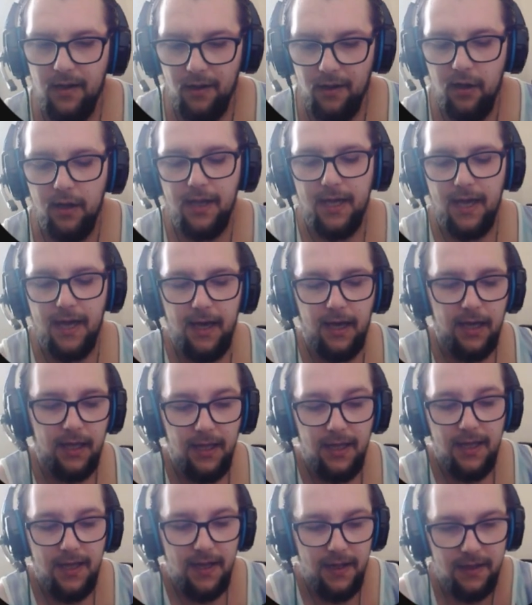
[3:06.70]
Okay,
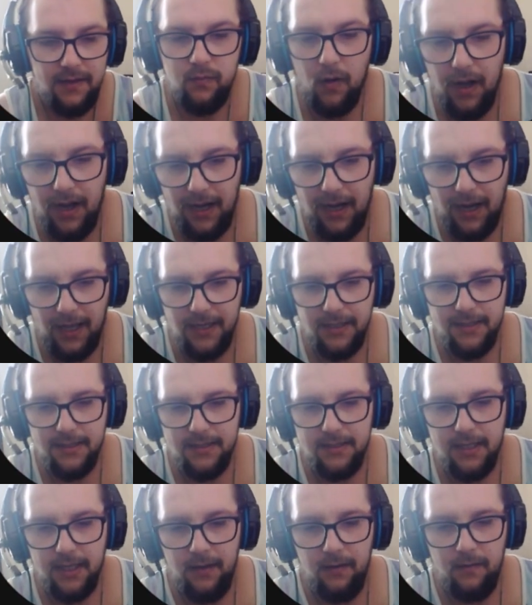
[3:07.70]
it's what I like to
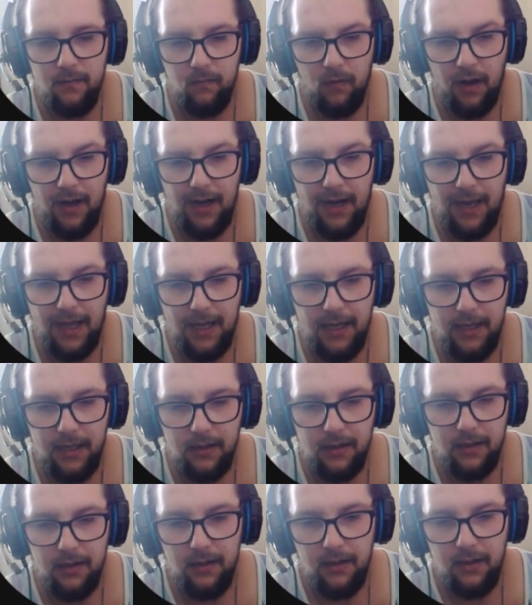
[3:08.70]
see, what I
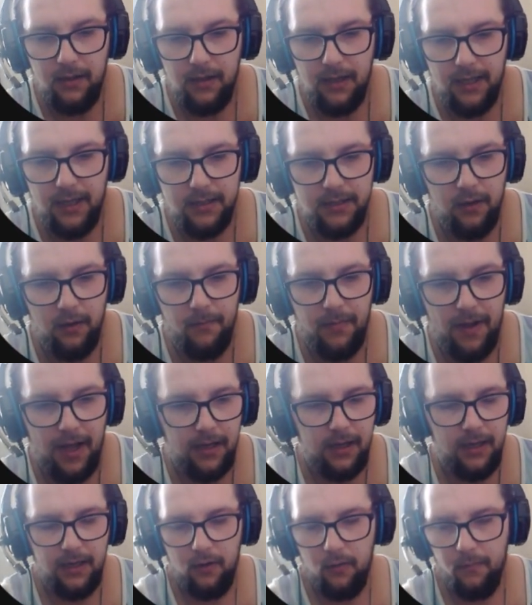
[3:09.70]
like. Let's go
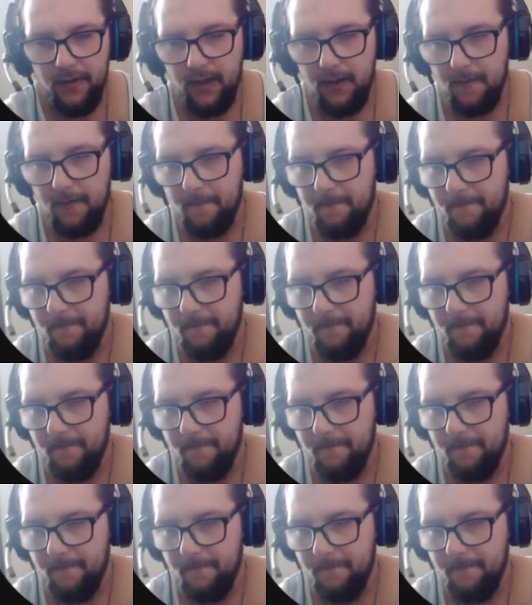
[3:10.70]
back a little bit.